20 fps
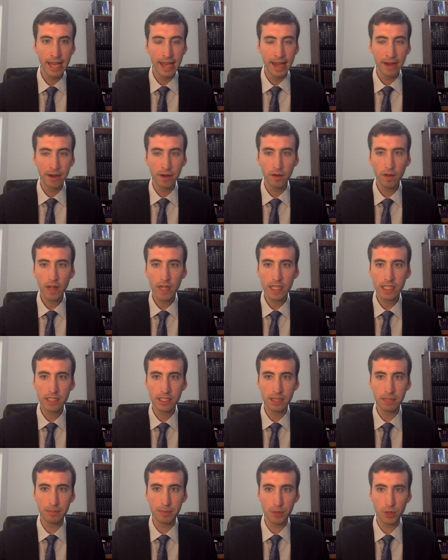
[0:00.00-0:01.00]
And Rav
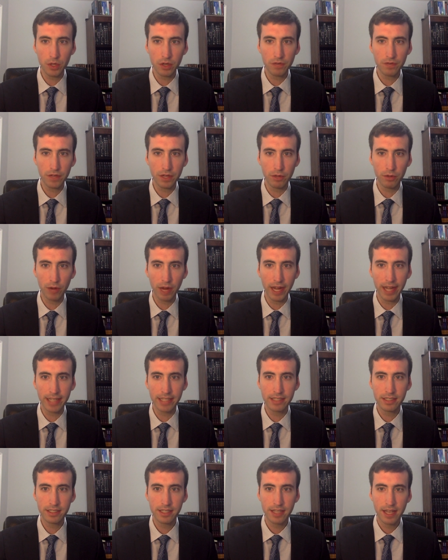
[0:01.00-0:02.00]
Lichtenstein beautifully
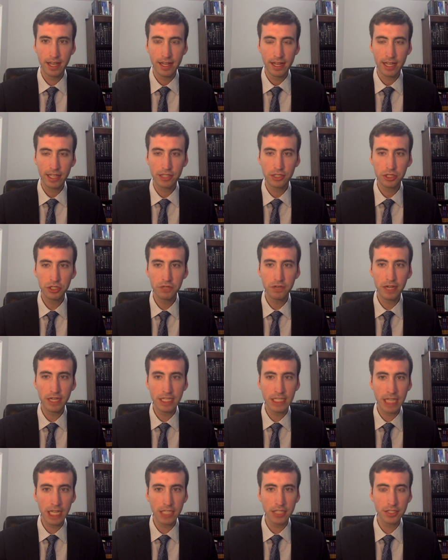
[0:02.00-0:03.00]
writes that tshuva
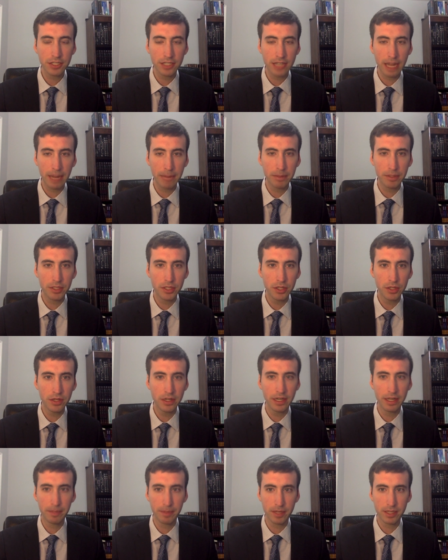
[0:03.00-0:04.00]
is not just an
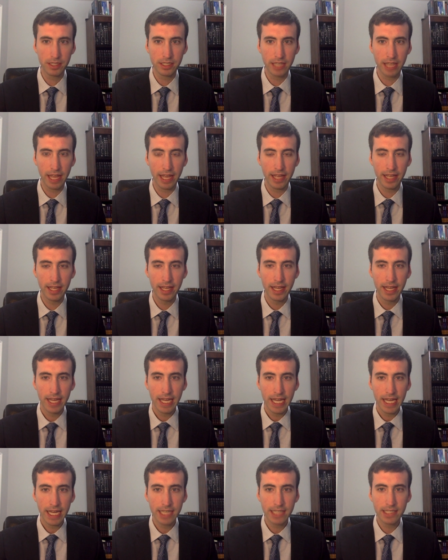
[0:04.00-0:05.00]
opportunity per se,
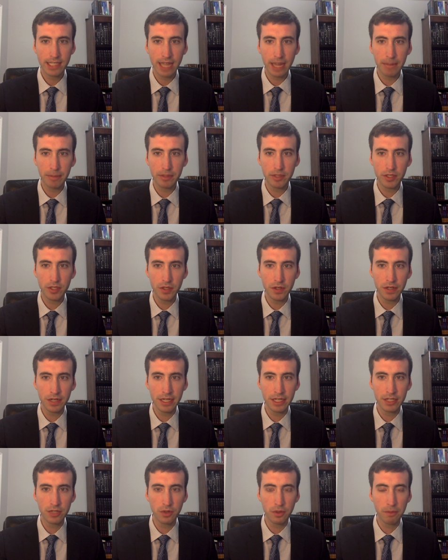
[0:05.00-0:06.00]
it is an
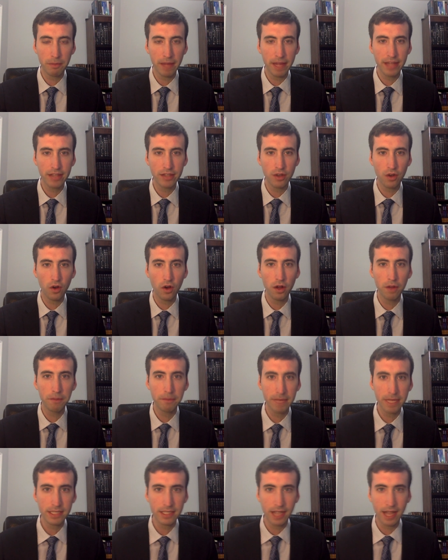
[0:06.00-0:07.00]
opportunity to amend all
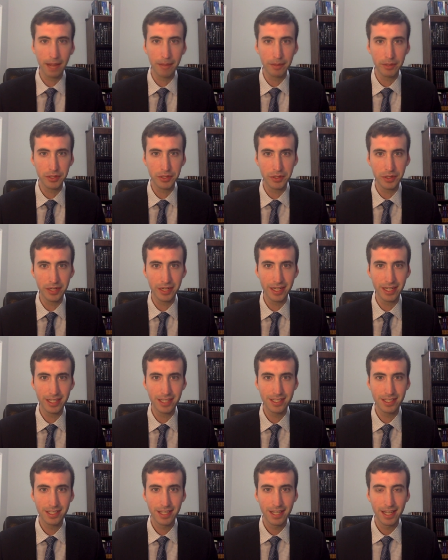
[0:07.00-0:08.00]
missed
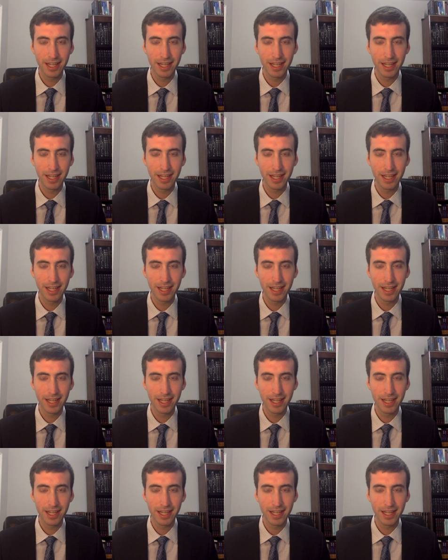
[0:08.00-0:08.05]
opportunities.